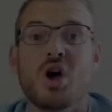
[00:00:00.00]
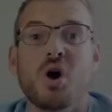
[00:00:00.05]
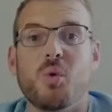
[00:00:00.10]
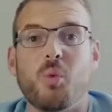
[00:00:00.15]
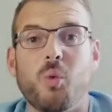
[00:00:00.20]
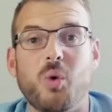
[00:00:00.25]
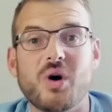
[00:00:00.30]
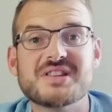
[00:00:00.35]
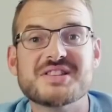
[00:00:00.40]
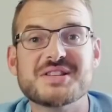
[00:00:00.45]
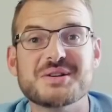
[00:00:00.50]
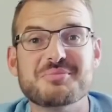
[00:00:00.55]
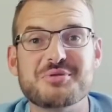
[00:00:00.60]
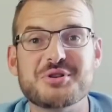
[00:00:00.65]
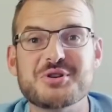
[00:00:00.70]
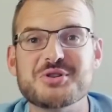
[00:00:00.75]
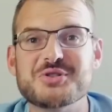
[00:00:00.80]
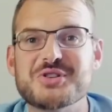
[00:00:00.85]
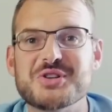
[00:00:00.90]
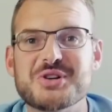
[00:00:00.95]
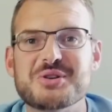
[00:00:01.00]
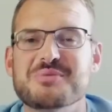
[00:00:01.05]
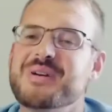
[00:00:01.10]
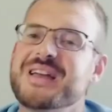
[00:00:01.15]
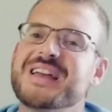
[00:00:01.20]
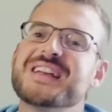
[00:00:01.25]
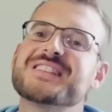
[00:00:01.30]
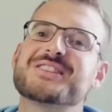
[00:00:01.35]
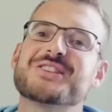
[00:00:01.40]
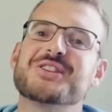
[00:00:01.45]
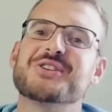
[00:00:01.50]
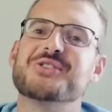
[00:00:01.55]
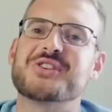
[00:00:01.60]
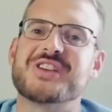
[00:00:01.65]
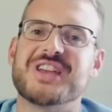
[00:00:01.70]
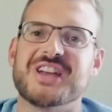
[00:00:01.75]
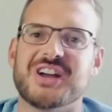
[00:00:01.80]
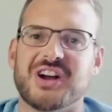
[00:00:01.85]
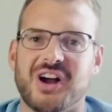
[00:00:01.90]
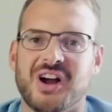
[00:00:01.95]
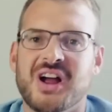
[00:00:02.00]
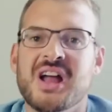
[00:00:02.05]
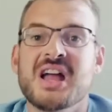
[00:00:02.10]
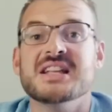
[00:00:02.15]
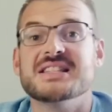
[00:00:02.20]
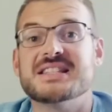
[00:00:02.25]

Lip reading: What's up YouTube? It's Luke here.